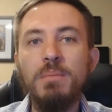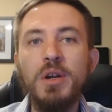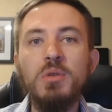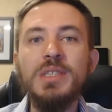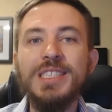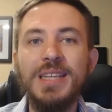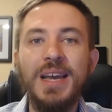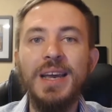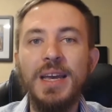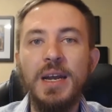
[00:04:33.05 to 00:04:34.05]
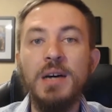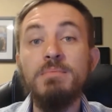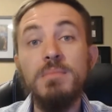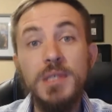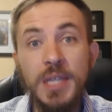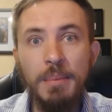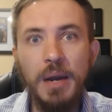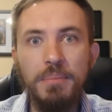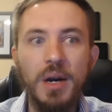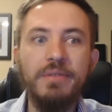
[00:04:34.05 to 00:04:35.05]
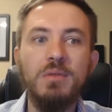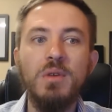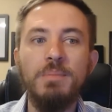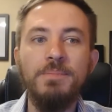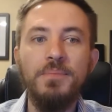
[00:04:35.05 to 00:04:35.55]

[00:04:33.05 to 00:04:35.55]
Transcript: but who is staying in a semi-private room.